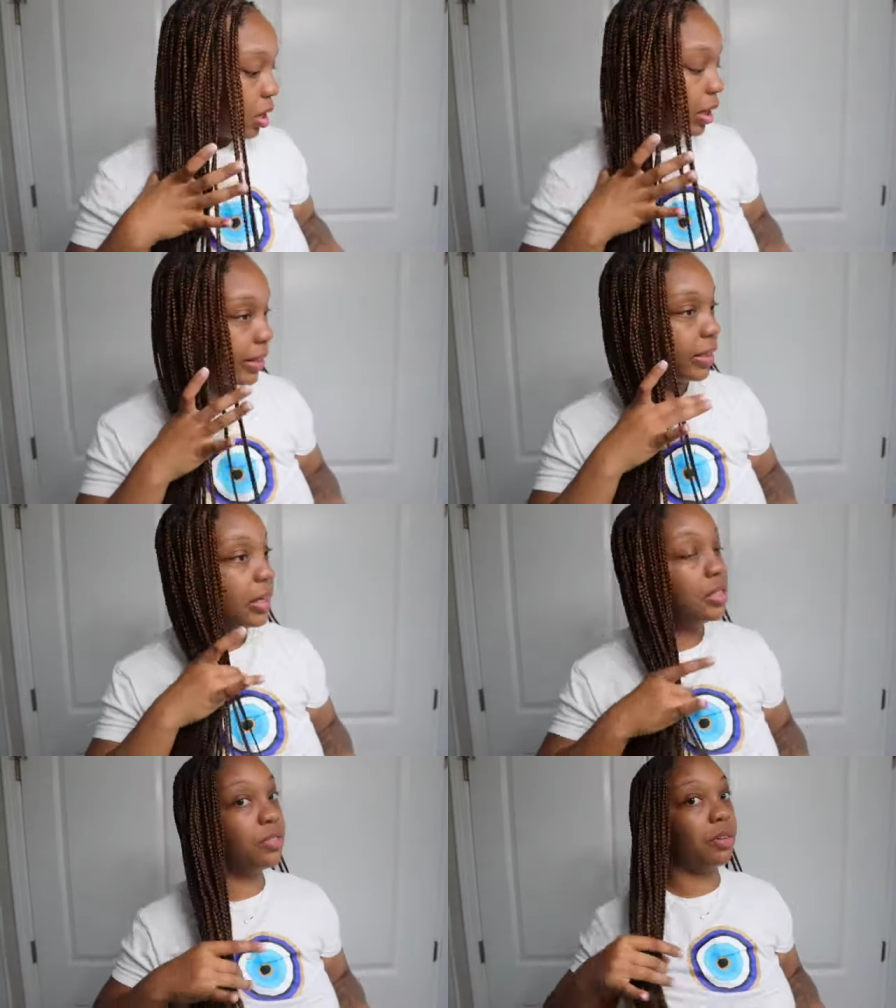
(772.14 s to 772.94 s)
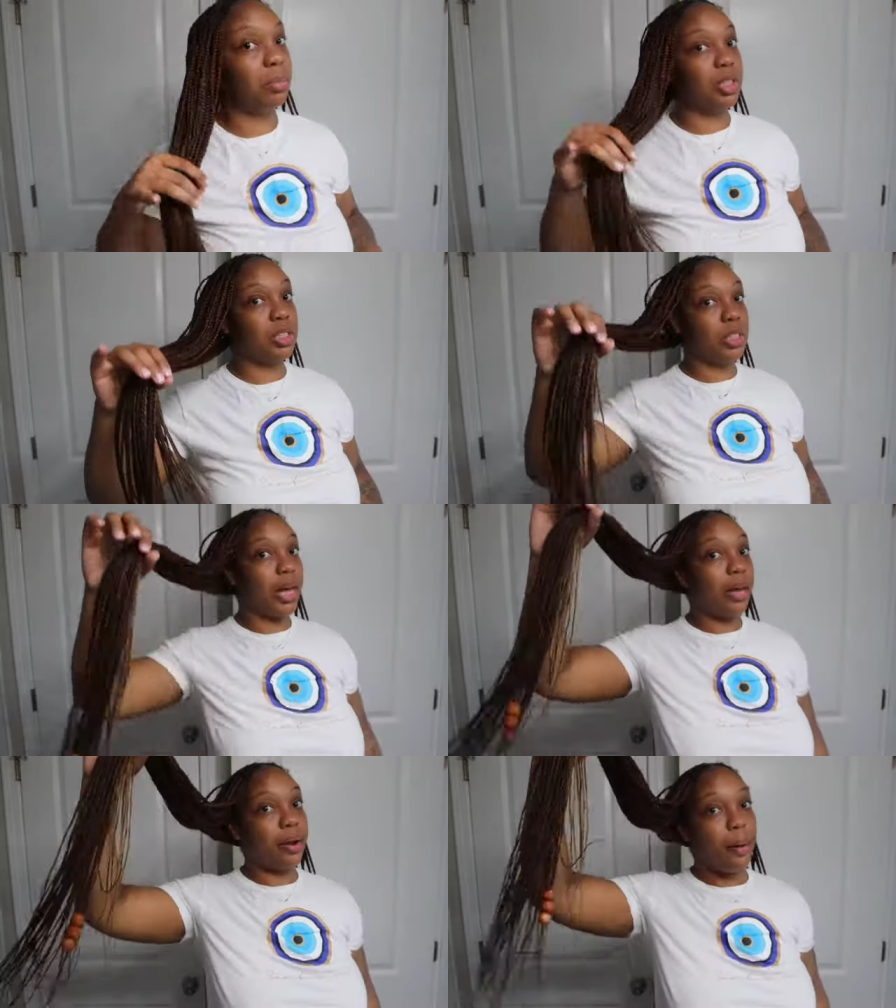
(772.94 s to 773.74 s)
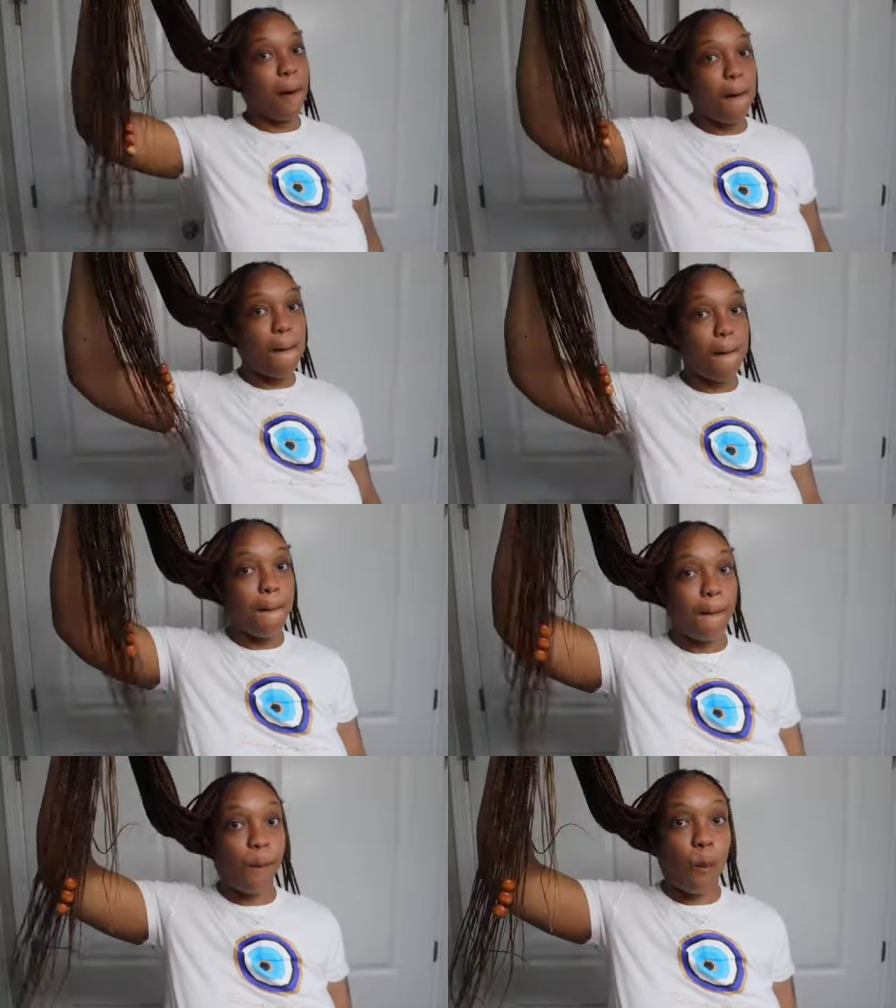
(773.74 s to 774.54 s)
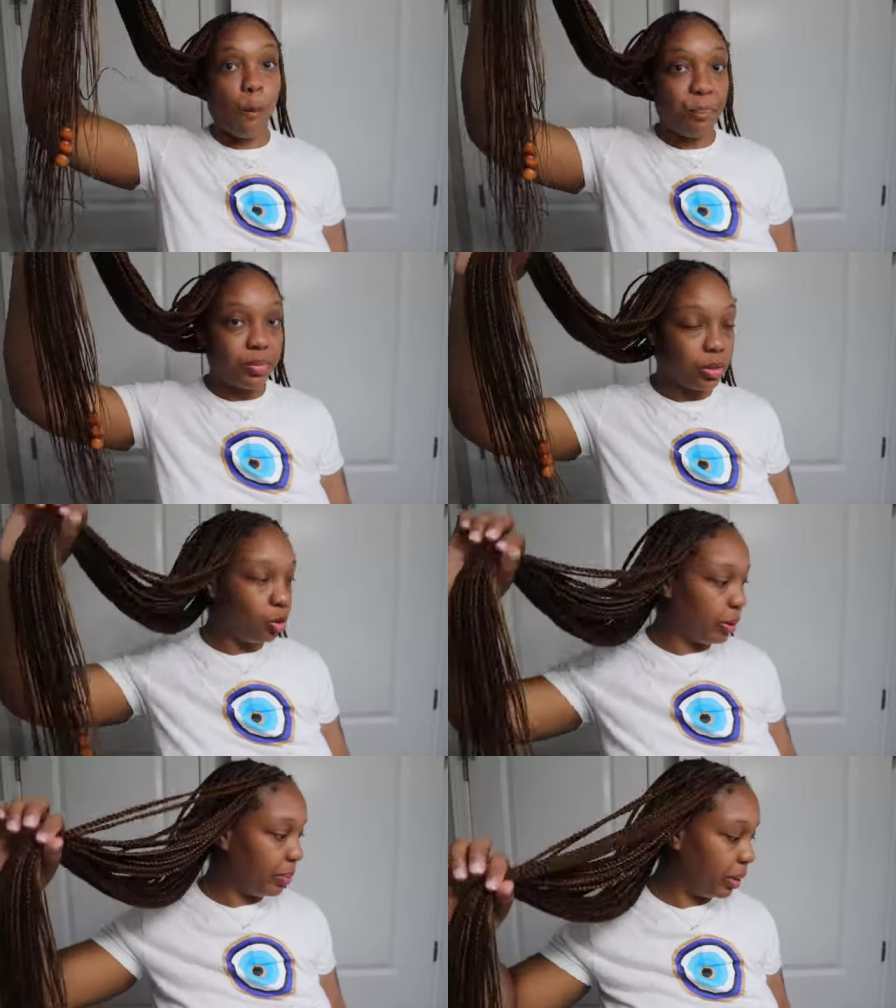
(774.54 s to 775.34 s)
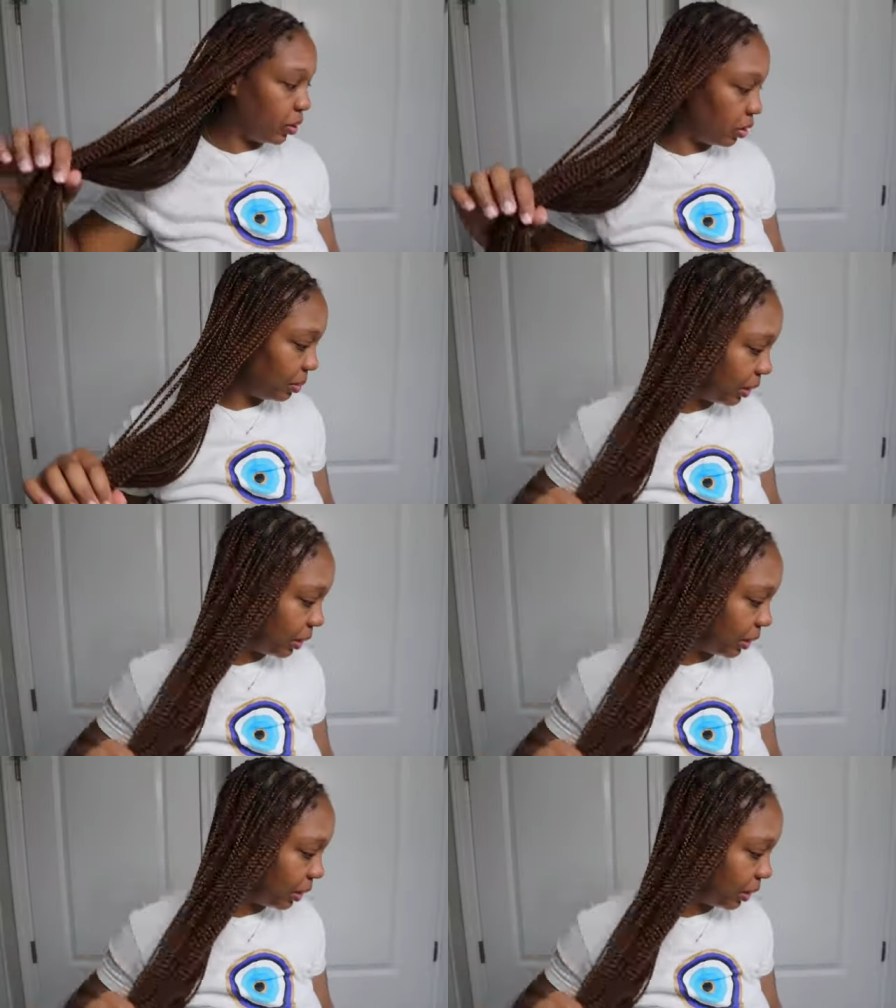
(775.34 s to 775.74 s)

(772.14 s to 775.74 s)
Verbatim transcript: like the ends of them are just like dripping on